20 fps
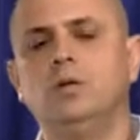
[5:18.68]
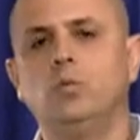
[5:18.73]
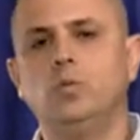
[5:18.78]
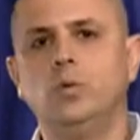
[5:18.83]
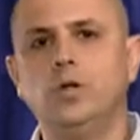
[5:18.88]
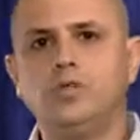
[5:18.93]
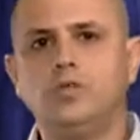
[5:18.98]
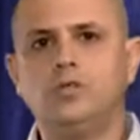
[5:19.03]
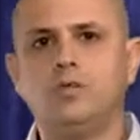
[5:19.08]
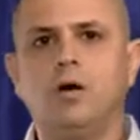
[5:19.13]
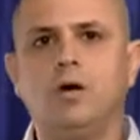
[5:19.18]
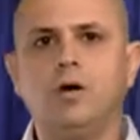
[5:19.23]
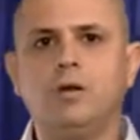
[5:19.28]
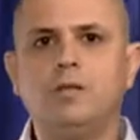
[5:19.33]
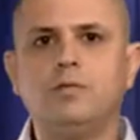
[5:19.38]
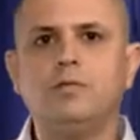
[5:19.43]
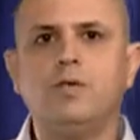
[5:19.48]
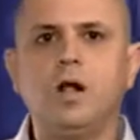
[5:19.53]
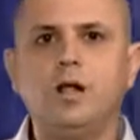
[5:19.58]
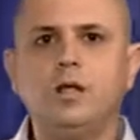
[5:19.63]
which are
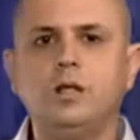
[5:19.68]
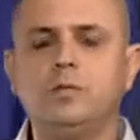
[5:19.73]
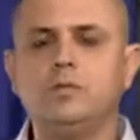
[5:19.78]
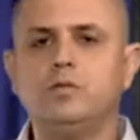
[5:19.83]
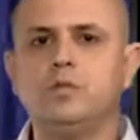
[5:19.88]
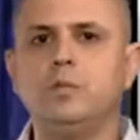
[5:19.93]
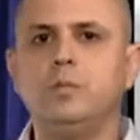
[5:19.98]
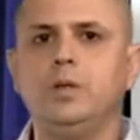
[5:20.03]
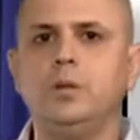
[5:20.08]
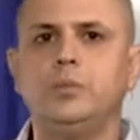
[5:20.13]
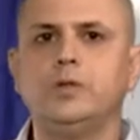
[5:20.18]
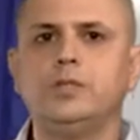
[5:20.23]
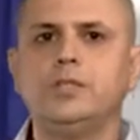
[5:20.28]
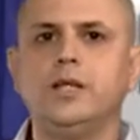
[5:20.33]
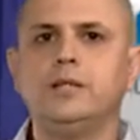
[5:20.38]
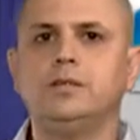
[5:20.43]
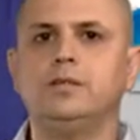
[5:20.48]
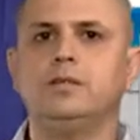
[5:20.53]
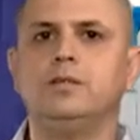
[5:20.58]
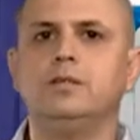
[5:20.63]
the volumes to be
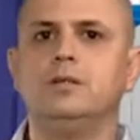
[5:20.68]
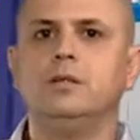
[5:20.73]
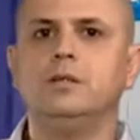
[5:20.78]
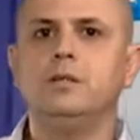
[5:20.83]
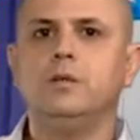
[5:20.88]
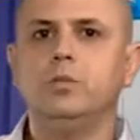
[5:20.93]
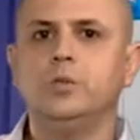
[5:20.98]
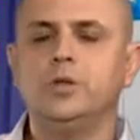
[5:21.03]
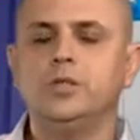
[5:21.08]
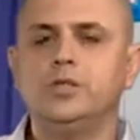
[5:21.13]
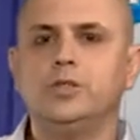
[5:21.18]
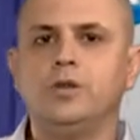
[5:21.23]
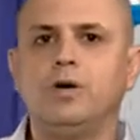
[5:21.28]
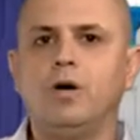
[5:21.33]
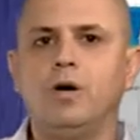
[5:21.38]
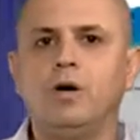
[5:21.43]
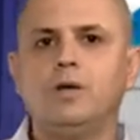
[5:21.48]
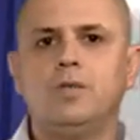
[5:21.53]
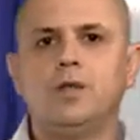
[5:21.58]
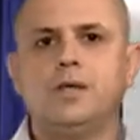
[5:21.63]
protected, which
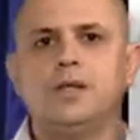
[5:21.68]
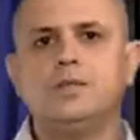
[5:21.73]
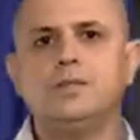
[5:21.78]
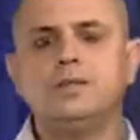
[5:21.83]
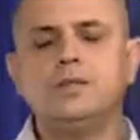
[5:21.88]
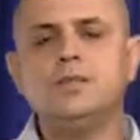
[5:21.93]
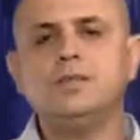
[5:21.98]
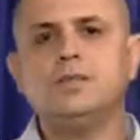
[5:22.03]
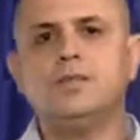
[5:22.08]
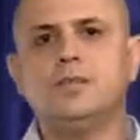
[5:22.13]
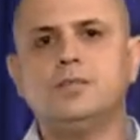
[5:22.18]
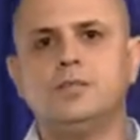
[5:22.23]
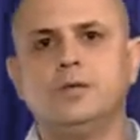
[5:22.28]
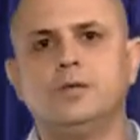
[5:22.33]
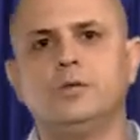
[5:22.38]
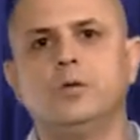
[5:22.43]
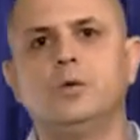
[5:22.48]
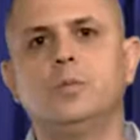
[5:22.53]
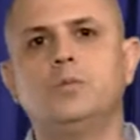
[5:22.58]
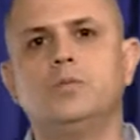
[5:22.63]
are the consistency
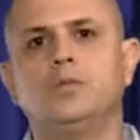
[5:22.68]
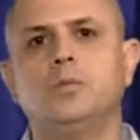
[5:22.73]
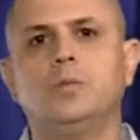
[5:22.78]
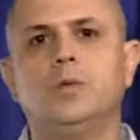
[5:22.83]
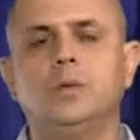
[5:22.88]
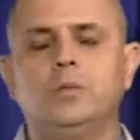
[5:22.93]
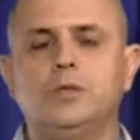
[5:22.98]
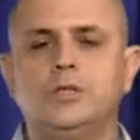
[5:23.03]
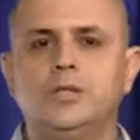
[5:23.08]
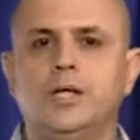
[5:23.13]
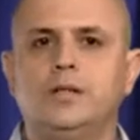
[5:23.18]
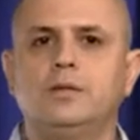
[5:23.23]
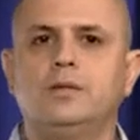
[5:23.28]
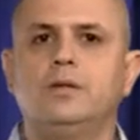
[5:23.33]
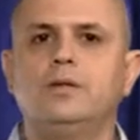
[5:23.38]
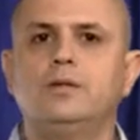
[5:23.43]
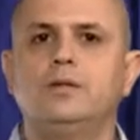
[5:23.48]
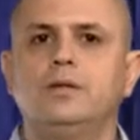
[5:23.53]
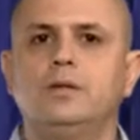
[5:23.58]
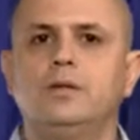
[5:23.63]
groups to be
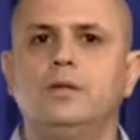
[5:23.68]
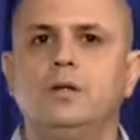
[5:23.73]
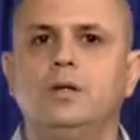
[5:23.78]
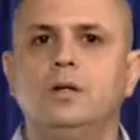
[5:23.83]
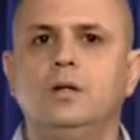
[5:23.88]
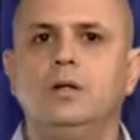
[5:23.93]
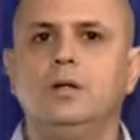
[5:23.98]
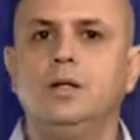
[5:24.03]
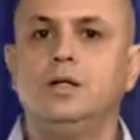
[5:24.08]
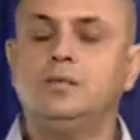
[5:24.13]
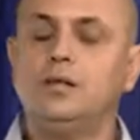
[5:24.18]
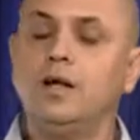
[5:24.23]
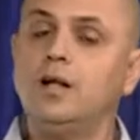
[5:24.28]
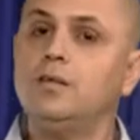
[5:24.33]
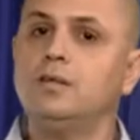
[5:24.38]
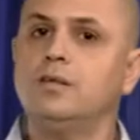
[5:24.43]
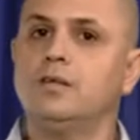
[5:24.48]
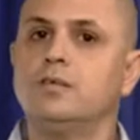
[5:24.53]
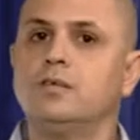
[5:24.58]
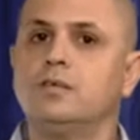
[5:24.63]
protected. It
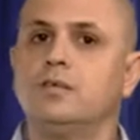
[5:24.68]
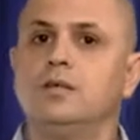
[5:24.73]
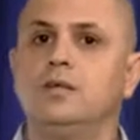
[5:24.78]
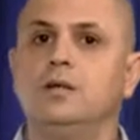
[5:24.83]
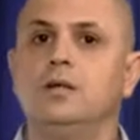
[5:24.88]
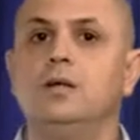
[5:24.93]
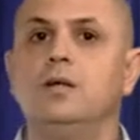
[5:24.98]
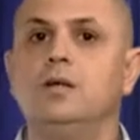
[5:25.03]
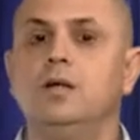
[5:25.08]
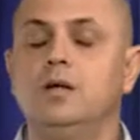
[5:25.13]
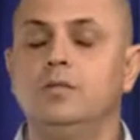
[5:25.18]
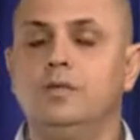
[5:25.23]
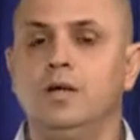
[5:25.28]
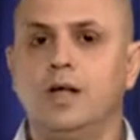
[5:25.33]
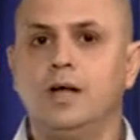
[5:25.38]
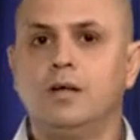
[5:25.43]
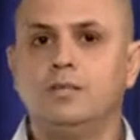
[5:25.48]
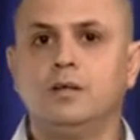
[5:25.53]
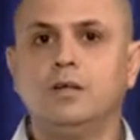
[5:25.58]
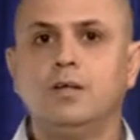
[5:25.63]
tells us if it
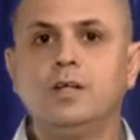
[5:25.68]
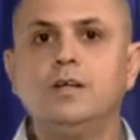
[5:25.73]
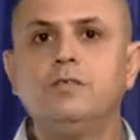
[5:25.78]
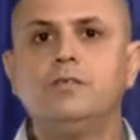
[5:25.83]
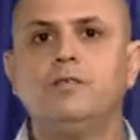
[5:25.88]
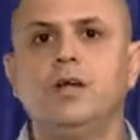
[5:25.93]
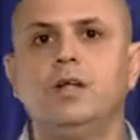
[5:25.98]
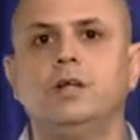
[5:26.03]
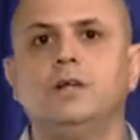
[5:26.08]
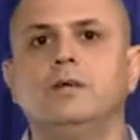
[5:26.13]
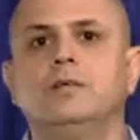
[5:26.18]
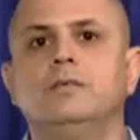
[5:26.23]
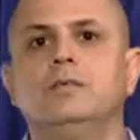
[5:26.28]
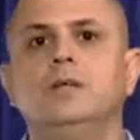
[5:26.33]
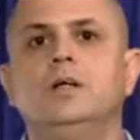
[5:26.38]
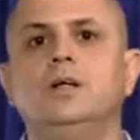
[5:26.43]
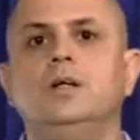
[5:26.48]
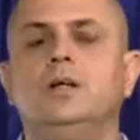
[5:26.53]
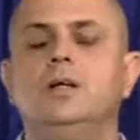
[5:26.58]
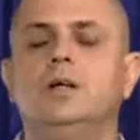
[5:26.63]
has a link failure.
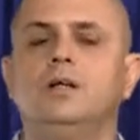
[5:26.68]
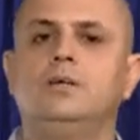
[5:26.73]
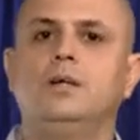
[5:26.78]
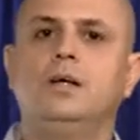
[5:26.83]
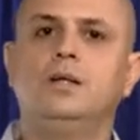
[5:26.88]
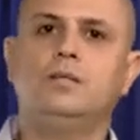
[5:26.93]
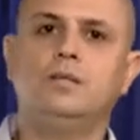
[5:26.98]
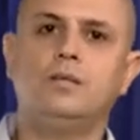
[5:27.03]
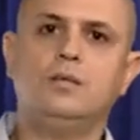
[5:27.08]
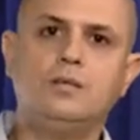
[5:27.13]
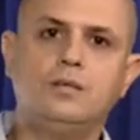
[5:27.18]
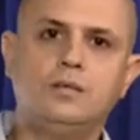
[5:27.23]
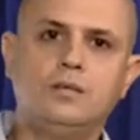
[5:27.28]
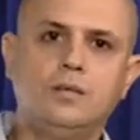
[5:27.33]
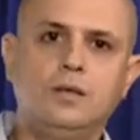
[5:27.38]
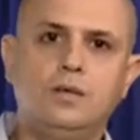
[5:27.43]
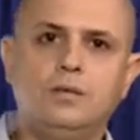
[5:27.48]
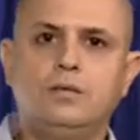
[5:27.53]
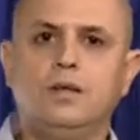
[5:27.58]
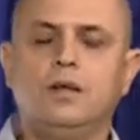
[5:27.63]
It tells us
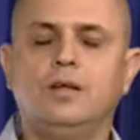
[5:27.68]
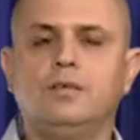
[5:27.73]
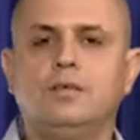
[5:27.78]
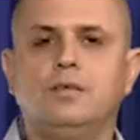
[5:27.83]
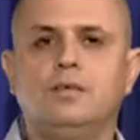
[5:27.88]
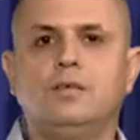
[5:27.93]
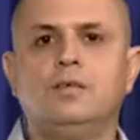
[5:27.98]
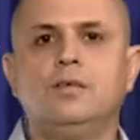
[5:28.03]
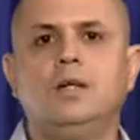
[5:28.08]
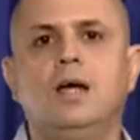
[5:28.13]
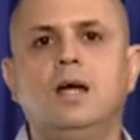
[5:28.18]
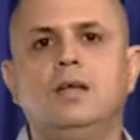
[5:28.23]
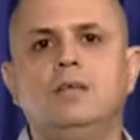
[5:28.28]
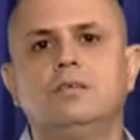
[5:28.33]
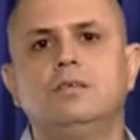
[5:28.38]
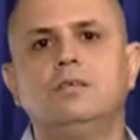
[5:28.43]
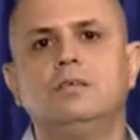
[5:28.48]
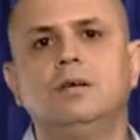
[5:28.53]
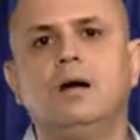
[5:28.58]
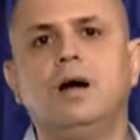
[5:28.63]
it
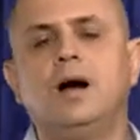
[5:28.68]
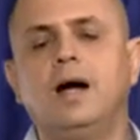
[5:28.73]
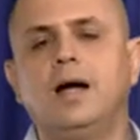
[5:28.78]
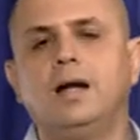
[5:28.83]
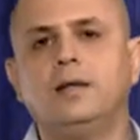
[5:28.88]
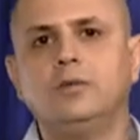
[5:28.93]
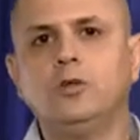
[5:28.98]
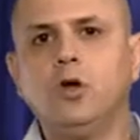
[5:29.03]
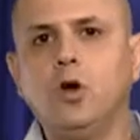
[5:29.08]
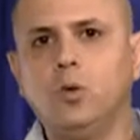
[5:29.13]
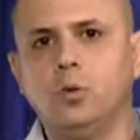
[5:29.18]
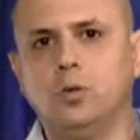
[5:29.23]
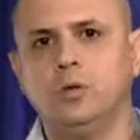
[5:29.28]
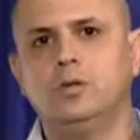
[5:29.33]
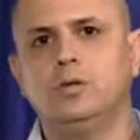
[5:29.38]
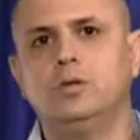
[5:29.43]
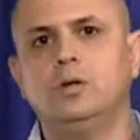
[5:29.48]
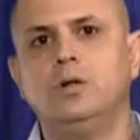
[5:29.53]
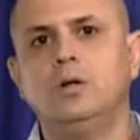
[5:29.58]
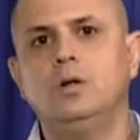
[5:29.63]
has a high
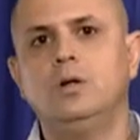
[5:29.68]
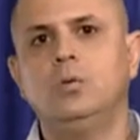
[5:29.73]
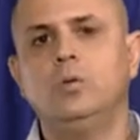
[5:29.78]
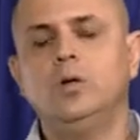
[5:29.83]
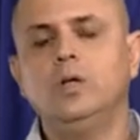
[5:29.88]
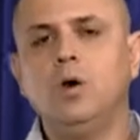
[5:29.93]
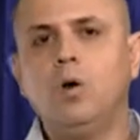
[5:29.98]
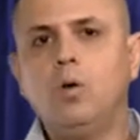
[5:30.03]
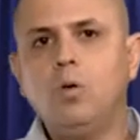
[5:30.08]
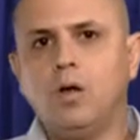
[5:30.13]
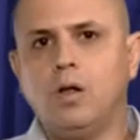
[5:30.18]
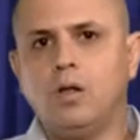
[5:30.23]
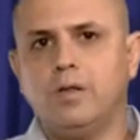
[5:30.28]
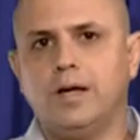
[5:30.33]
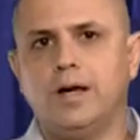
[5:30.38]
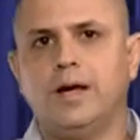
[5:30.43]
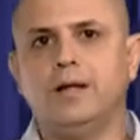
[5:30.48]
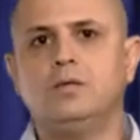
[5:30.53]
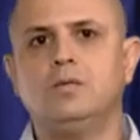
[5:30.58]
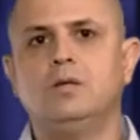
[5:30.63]
load. We know all
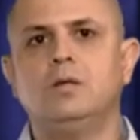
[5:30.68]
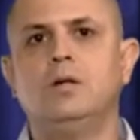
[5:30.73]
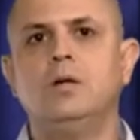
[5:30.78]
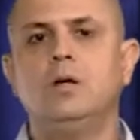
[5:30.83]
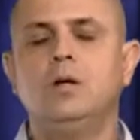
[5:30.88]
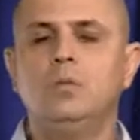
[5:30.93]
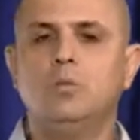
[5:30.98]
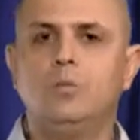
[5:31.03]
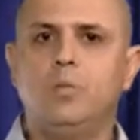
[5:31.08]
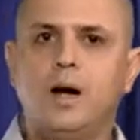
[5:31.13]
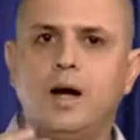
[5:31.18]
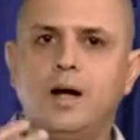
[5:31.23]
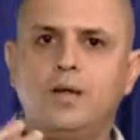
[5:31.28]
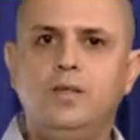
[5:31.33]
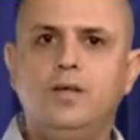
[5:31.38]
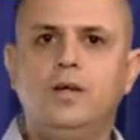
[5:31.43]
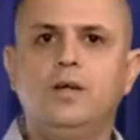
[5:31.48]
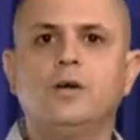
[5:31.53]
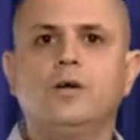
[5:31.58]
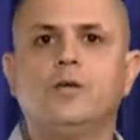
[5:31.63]
that by
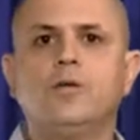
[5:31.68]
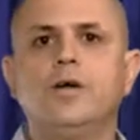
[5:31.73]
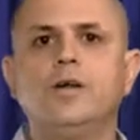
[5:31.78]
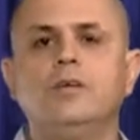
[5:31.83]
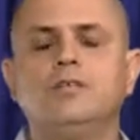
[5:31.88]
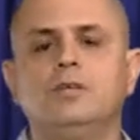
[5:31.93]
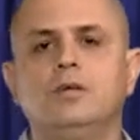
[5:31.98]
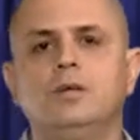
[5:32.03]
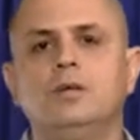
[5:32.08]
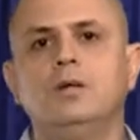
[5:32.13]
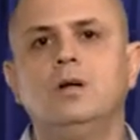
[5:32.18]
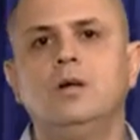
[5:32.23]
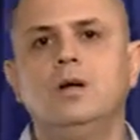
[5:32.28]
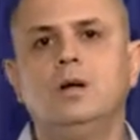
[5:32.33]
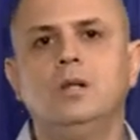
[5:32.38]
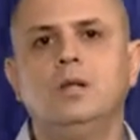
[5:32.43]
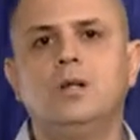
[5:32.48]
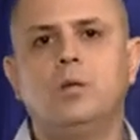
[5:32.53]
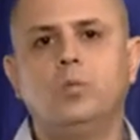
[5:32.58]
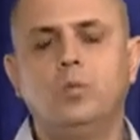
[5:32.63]
the integration
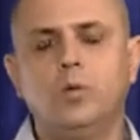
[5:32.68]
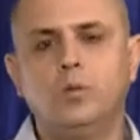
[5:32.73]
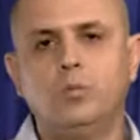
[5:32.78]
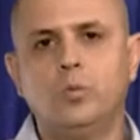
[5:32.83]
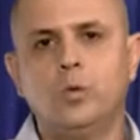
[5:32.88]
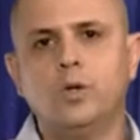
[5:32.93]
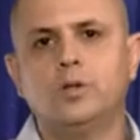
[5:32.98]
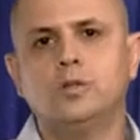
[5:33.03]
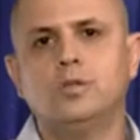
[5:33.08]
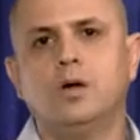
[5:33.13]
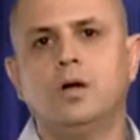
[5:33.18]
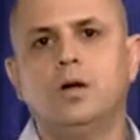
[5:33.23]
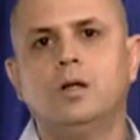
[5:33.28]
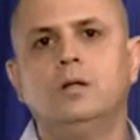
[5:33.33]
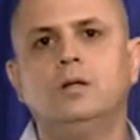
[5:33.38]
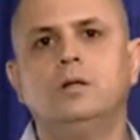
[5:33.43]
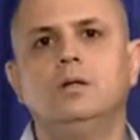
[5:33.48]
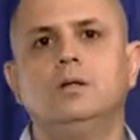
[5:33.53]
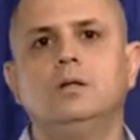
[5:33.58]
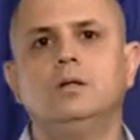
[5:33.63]
that we worked
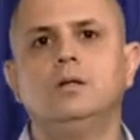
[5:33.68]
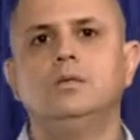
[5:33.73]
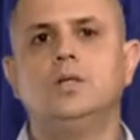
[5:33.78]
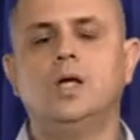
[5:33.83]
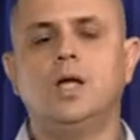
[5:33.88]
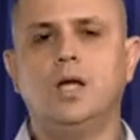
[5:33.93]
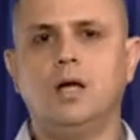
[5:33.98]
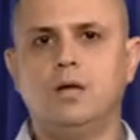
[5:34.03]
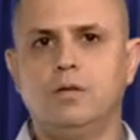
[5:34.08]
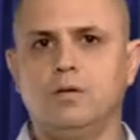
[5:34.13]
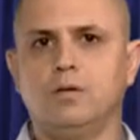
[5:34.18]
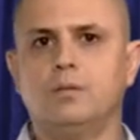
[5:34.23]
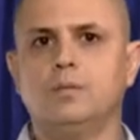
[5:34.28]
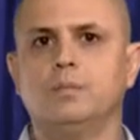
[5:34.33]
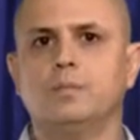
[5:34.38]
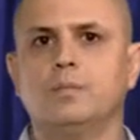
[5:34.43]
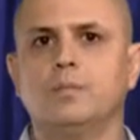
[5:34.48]
on together.